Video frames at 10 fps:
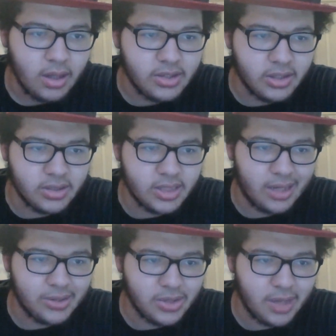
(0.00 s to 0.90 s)
Turns
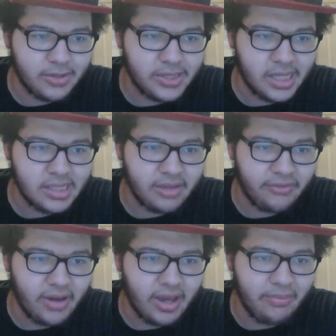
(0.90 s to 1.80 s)
out trouble tends
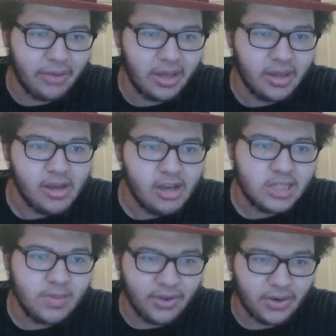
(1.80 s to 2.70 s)
to find me.
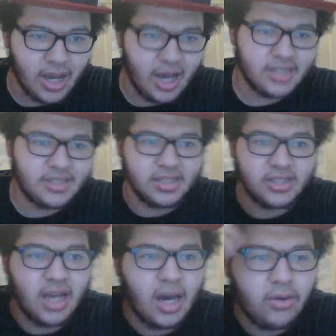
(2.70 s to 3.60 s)
Some other god
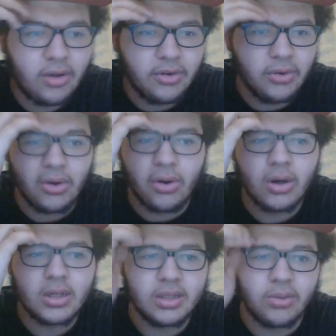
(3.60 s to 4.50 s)
touched down on New
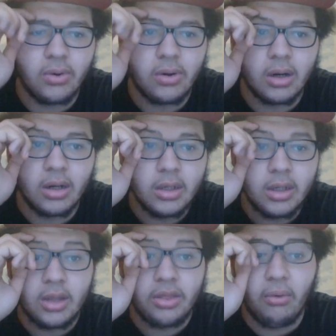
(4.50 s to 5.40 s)
York, the war,
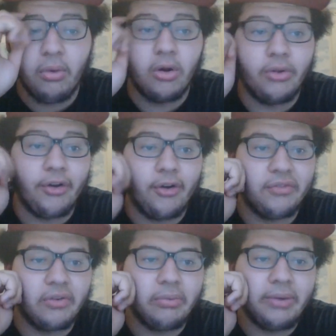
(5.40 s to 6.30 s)
the world
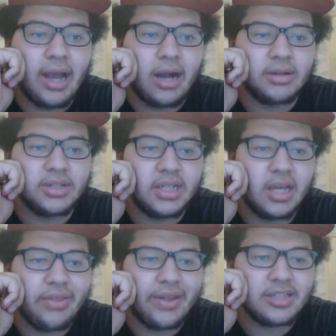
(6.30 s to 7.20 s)
over,
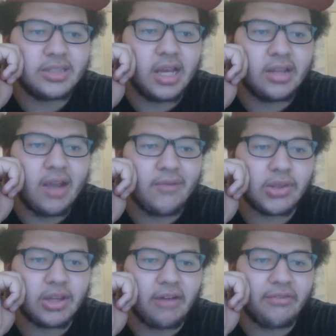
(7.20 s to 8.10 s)
reality, and they set
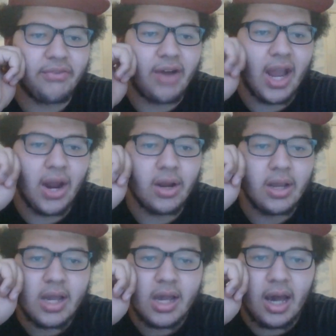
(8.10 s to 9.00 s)
everything on fire.
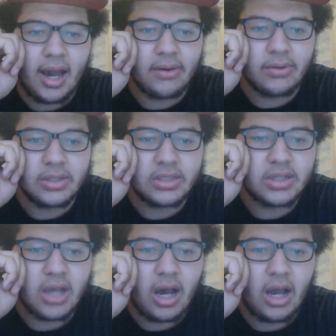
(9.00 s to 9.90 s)
I
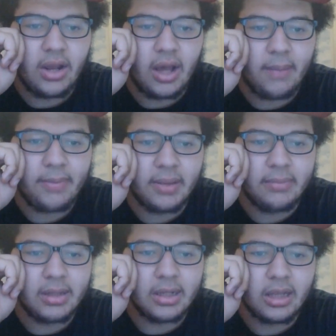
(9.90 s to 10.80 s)
was caught up in
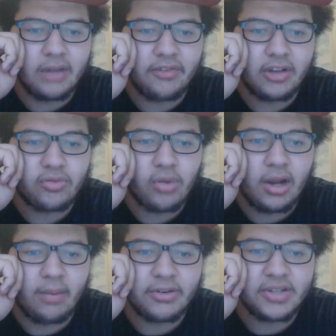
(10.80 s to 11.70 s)
the middle of it
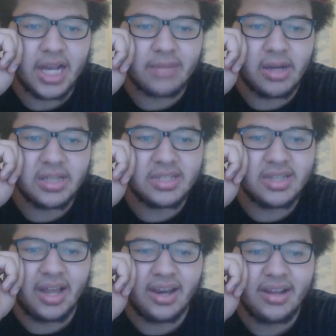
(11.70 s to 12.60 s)
trying to protect my
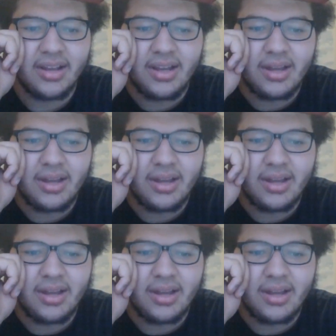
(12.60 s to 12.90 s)
son.